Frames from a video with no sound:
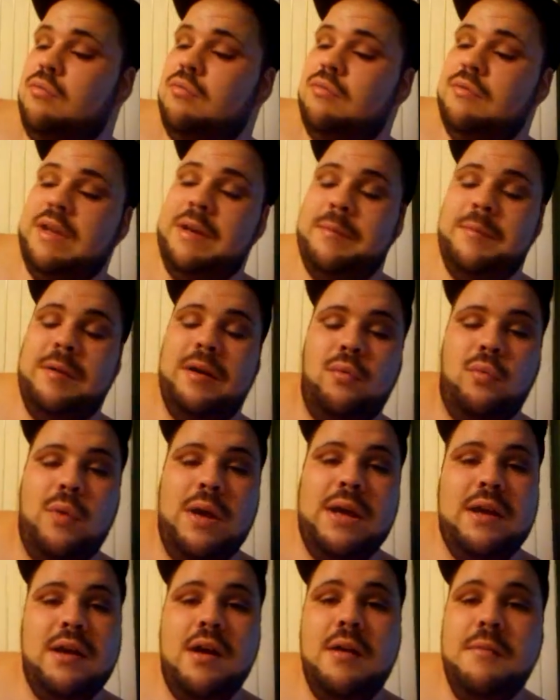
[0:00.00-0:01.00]
that I'm gonna
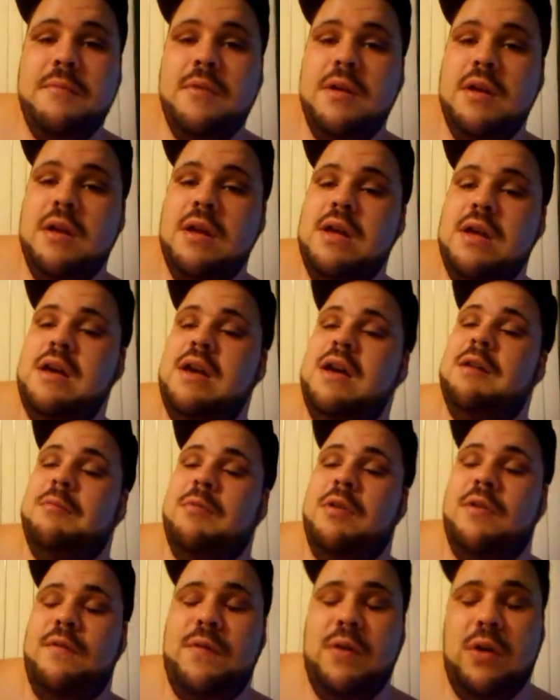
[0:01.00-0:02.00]
wake up and I'm
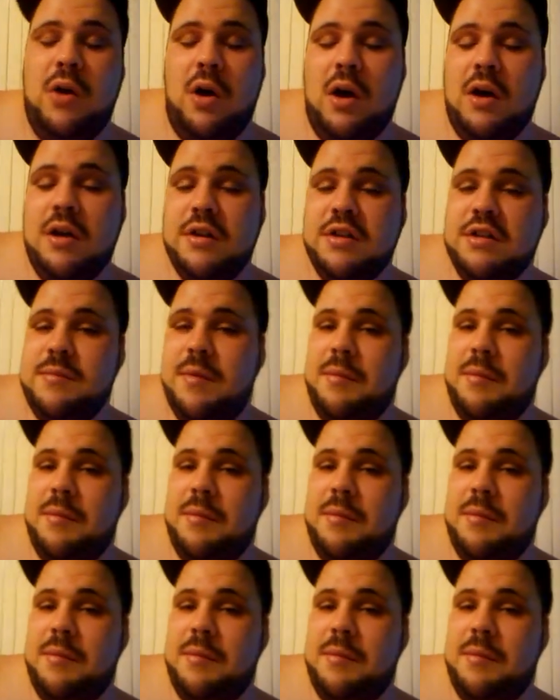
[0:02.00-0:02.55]
gonna feel awesome.